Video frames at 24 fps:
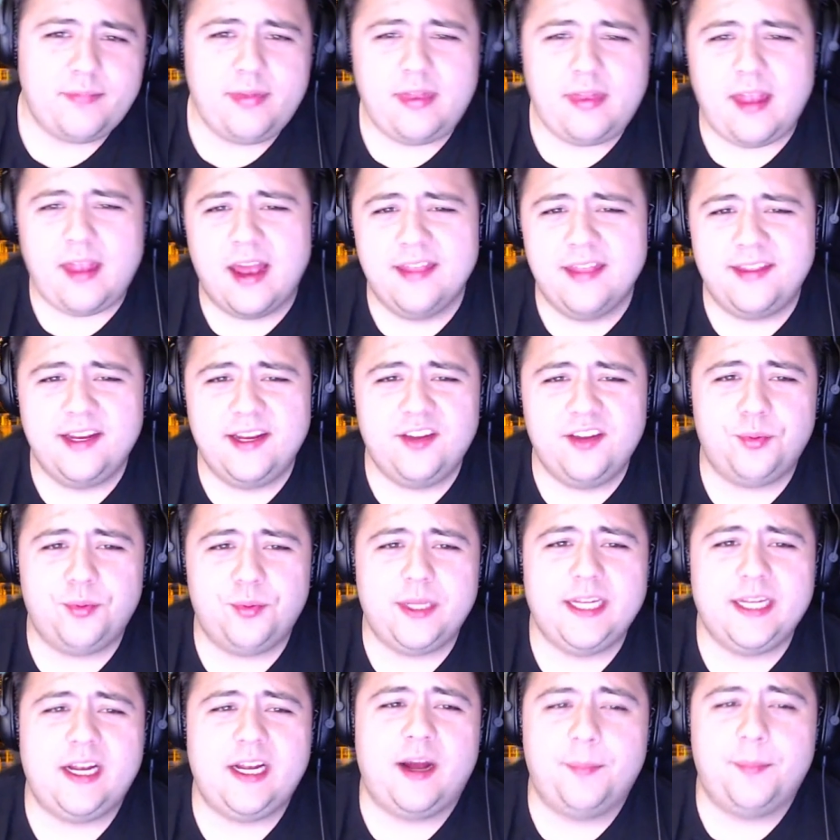I think it's
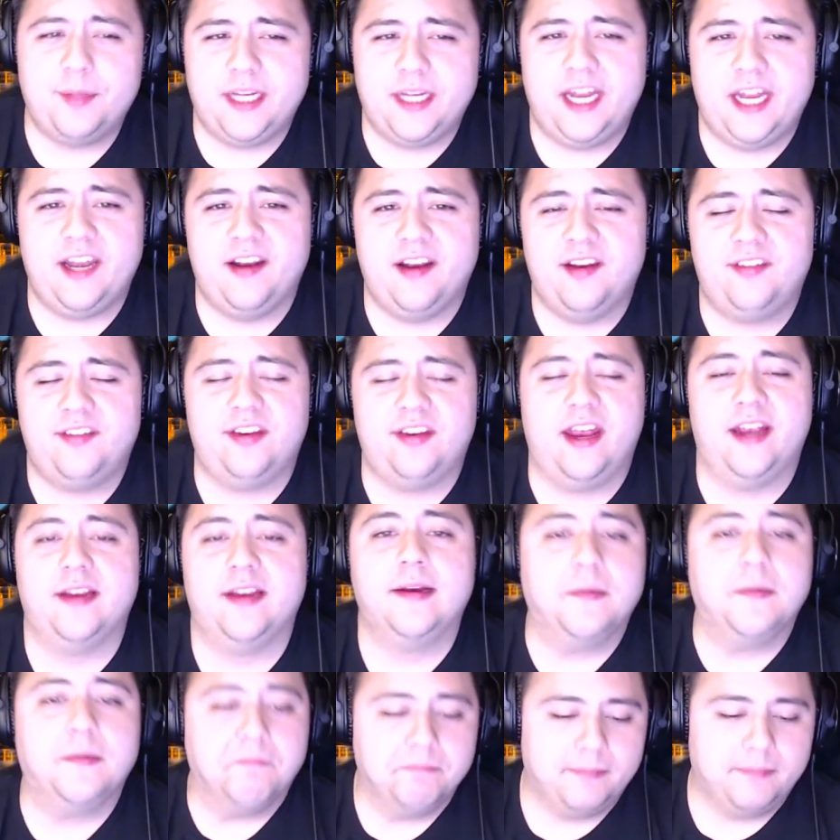really complicated to
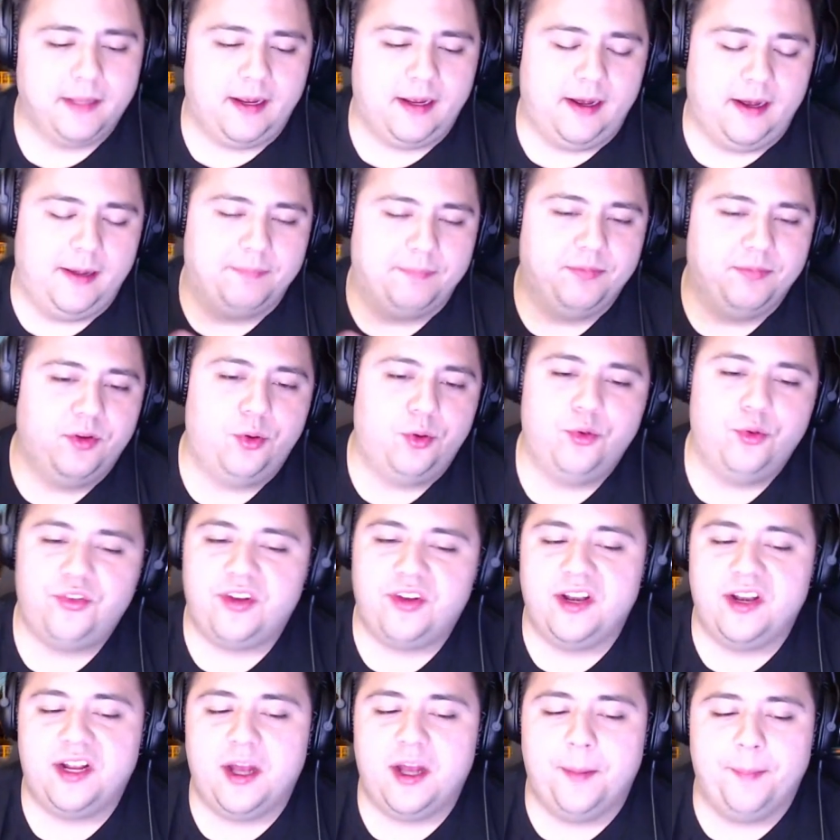say who's
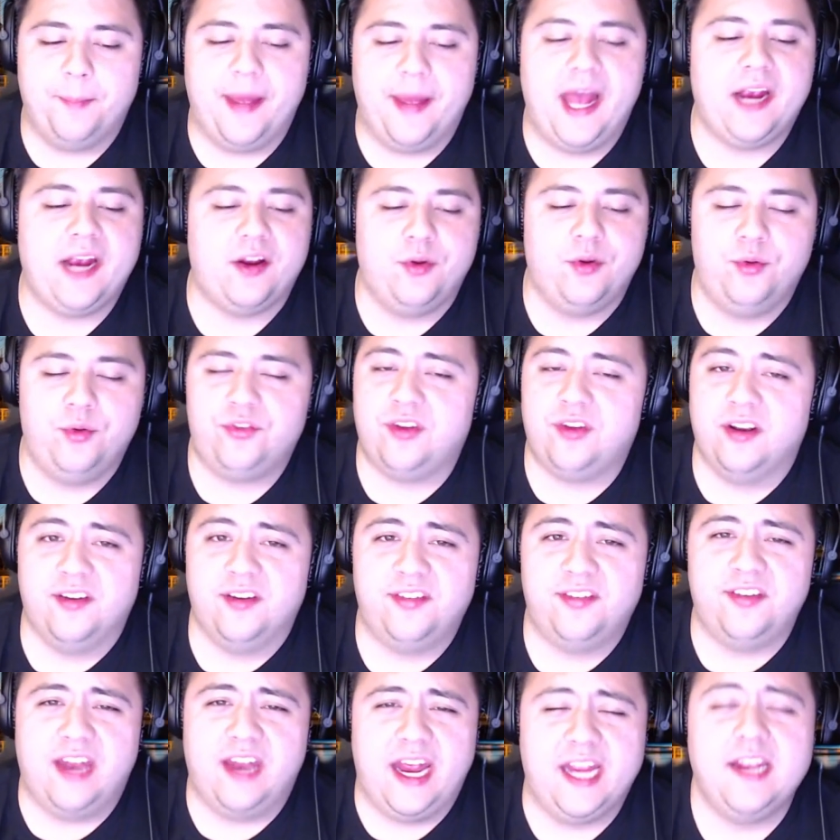going to come back and who's going to
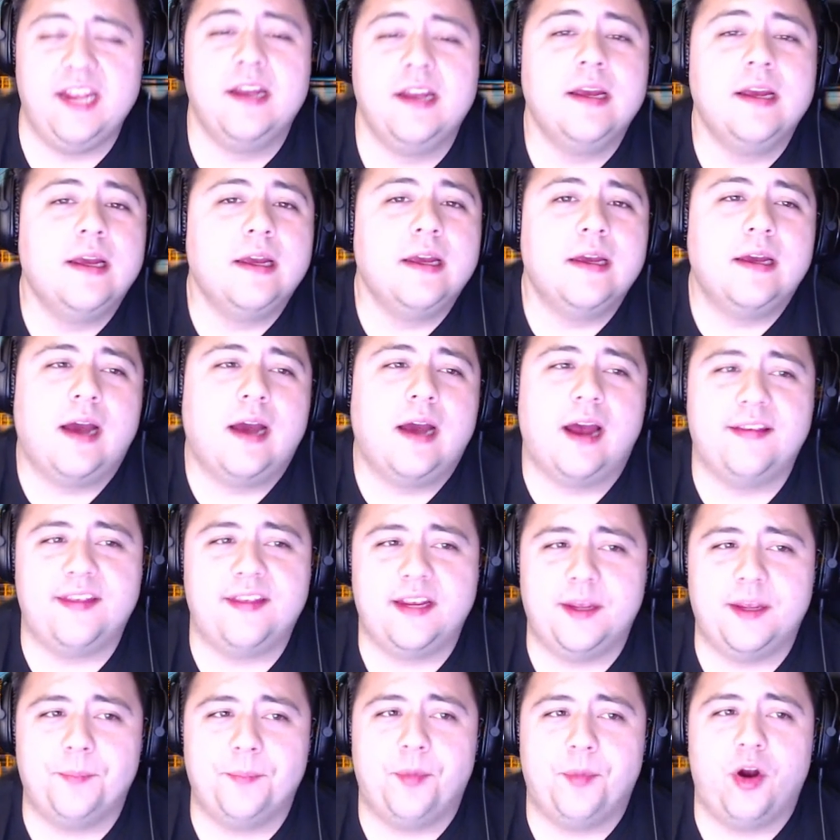stay. I
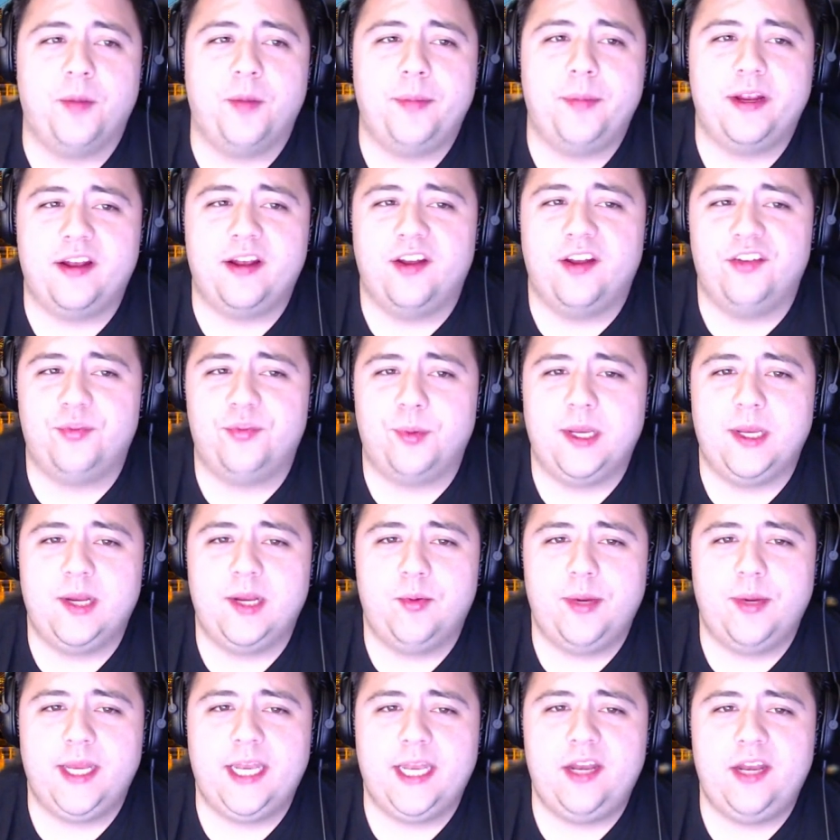think in part because we
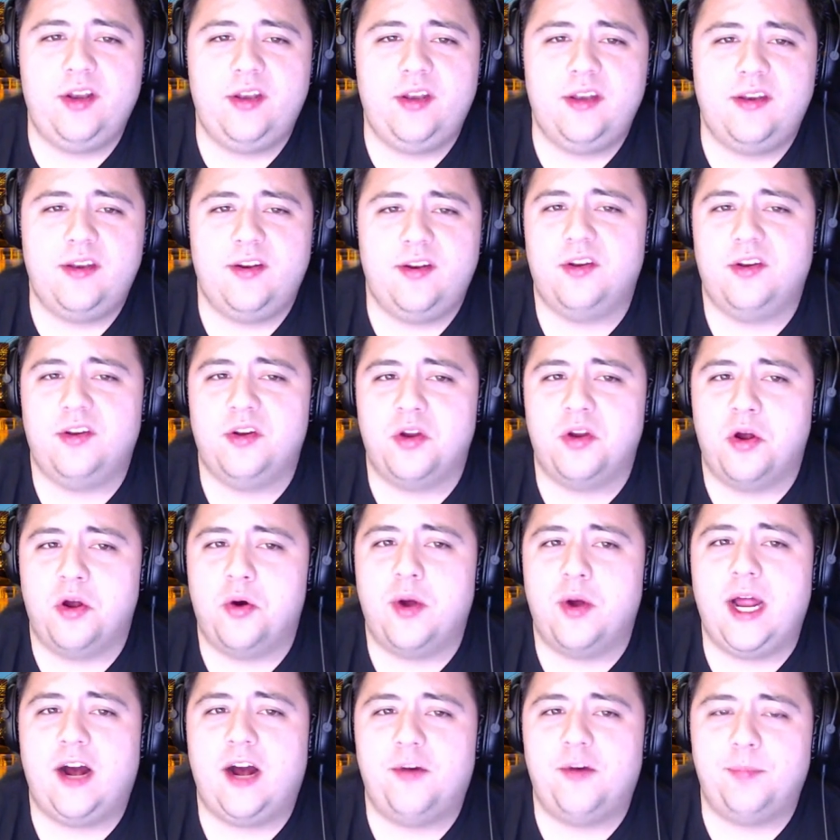need to
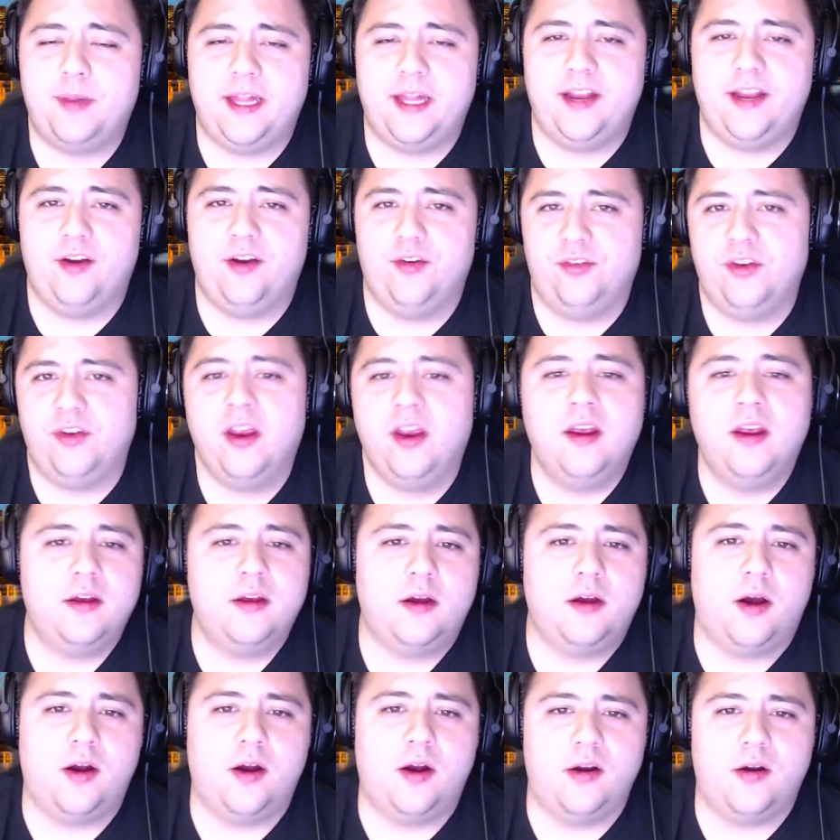know how players
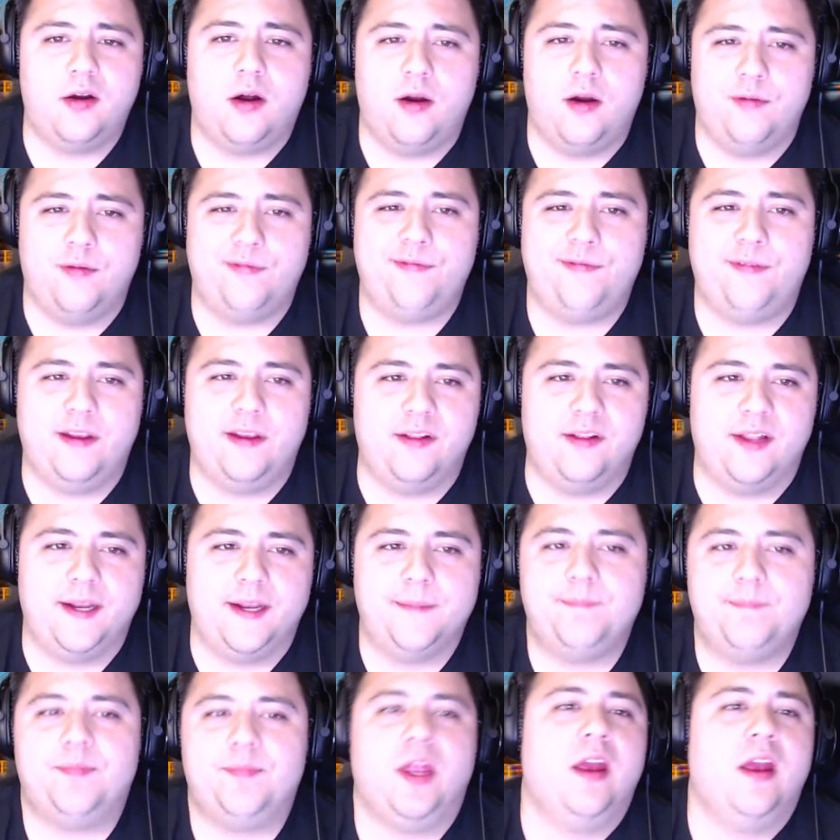are feeling.
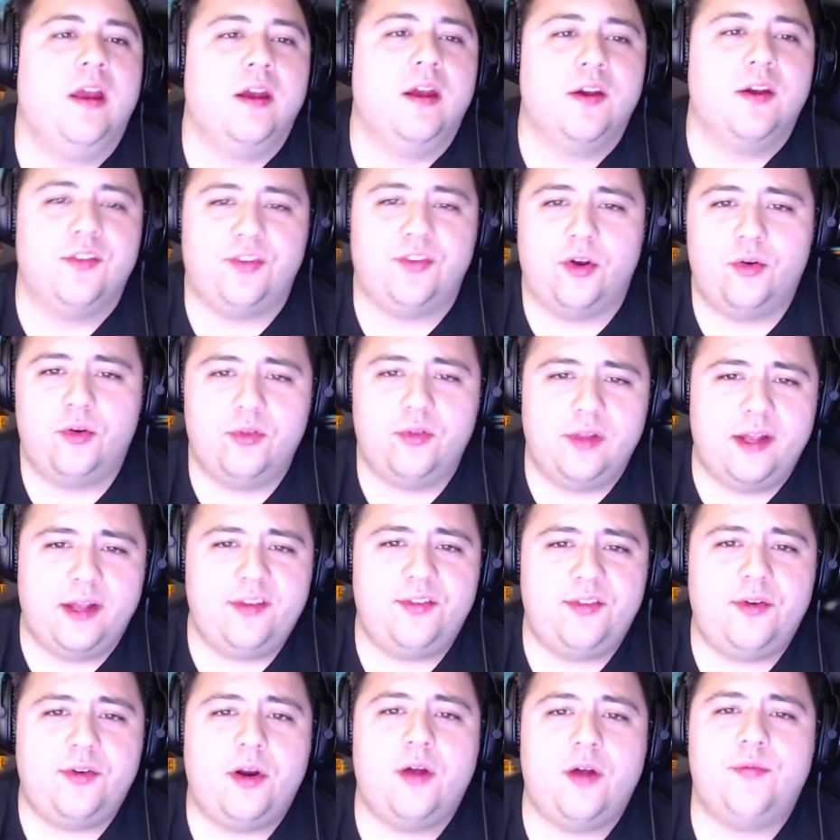So
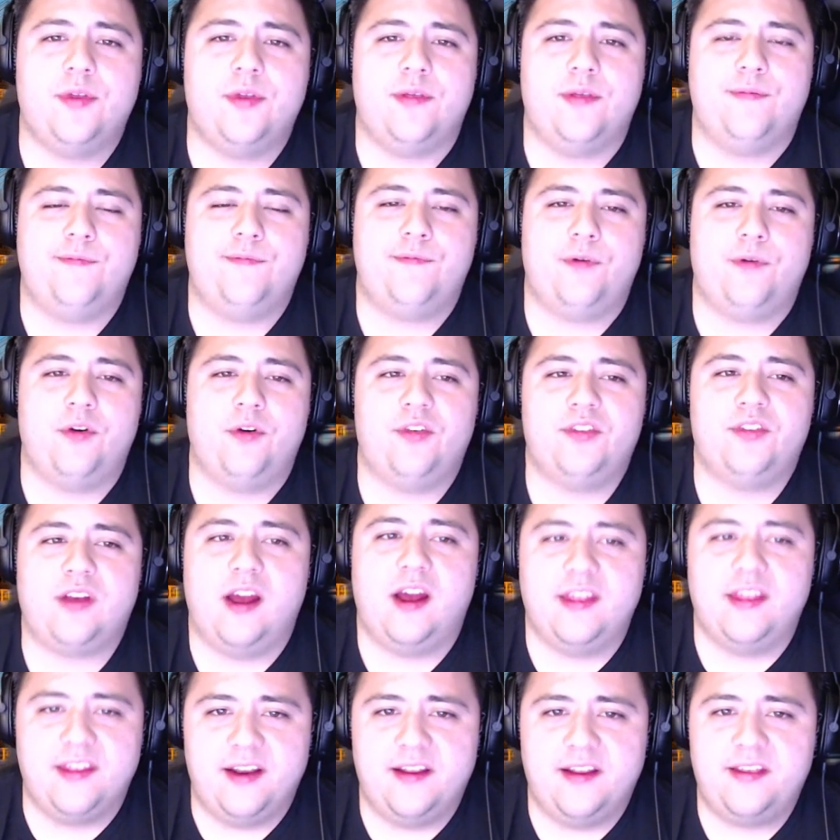let's start off with the first
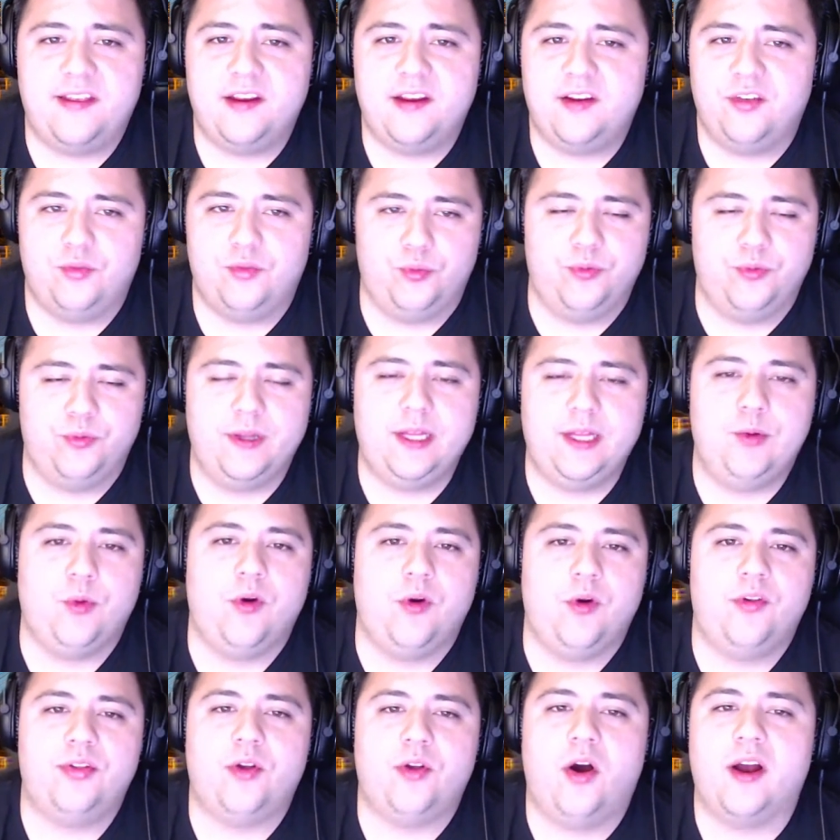guy that I think is really
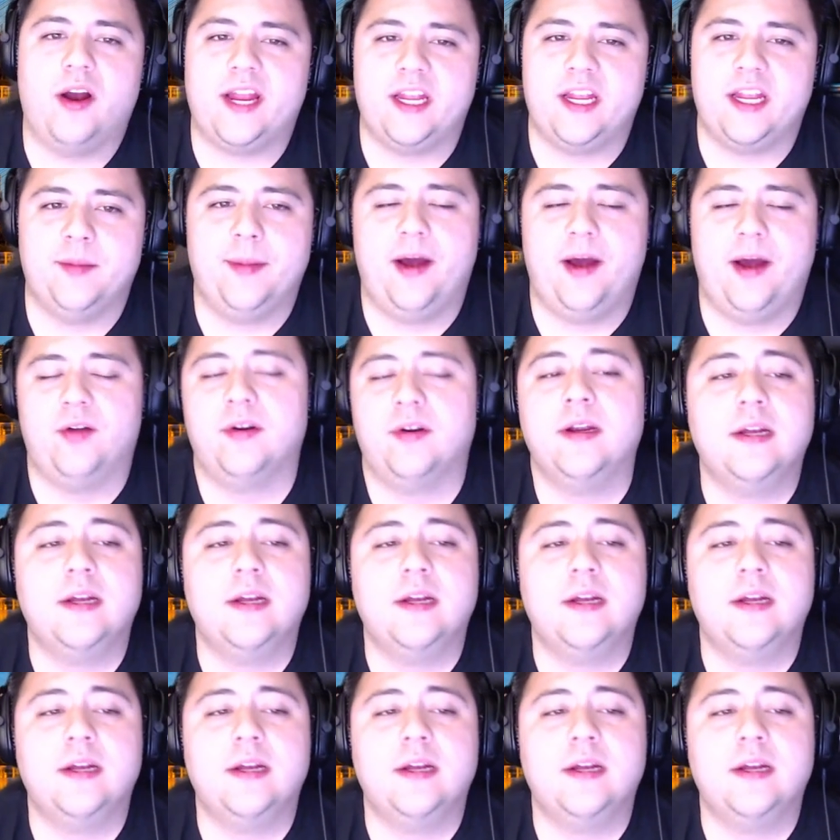worth talking about